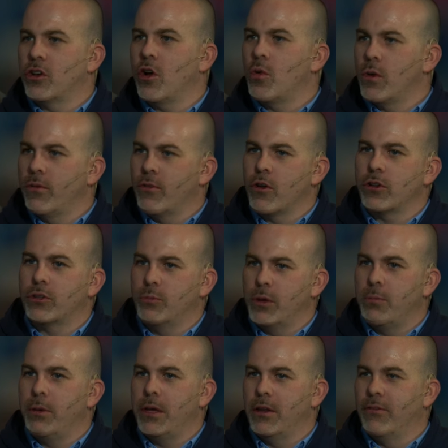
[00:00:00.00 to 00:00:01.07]
ago, we virtu
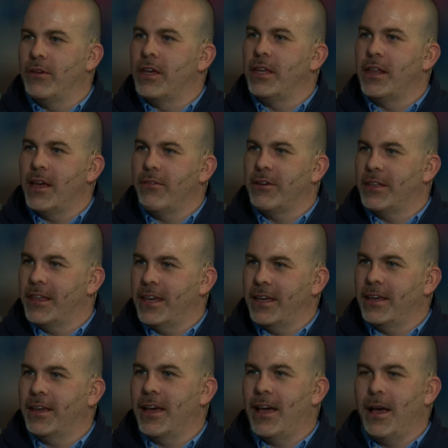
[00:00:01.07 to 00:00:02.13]
we P2V'd
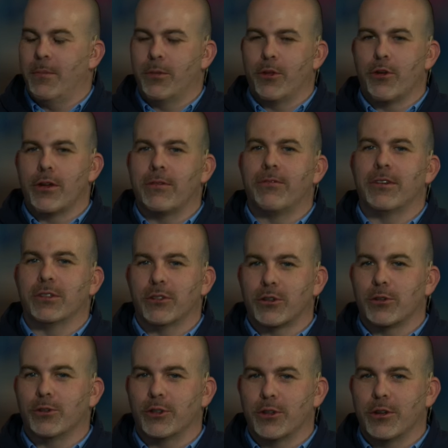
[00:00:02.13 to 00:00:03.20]
everything. Um, 30
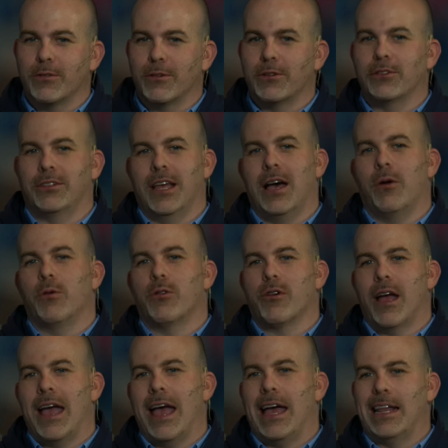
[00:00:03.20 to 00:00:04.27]
physical servers. Now
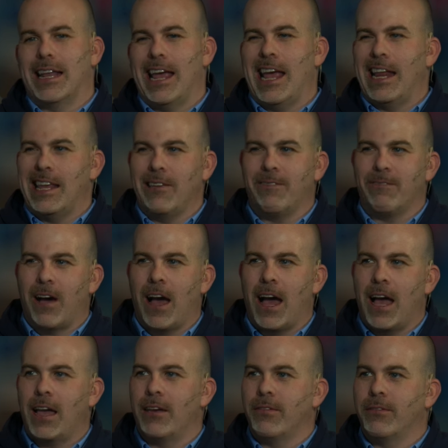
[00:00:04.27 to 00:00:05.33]
we're at
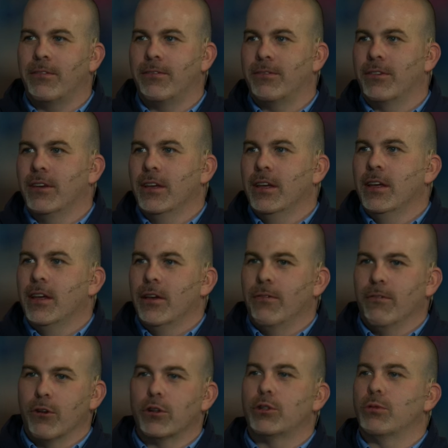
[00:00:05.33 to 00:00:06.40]
85
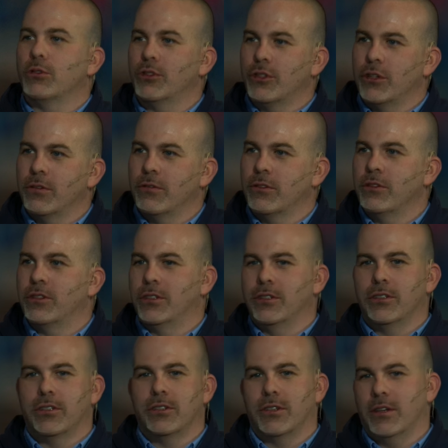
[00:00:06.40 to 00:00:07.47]
virtual servers
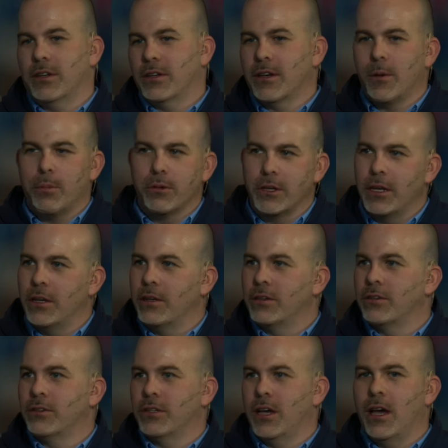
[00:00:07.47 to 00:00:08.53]
in just a couple
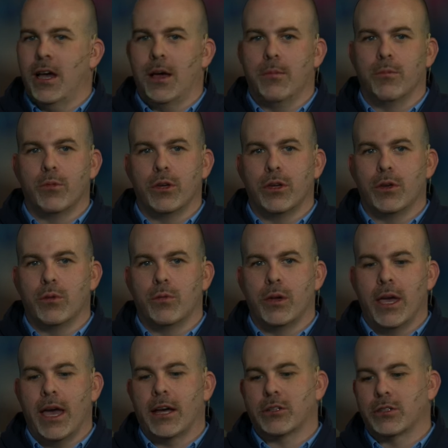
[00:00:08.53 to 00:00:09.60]
years. Um, we
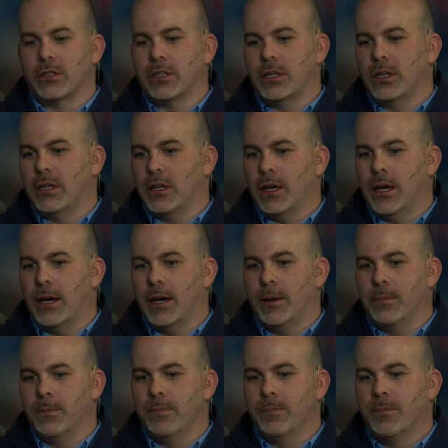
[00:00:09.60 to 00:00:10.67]
we actually
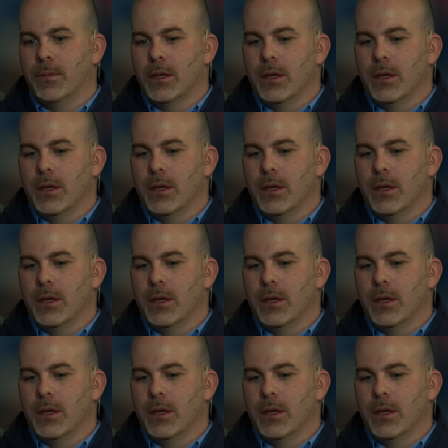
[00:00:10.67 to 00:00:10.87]
um,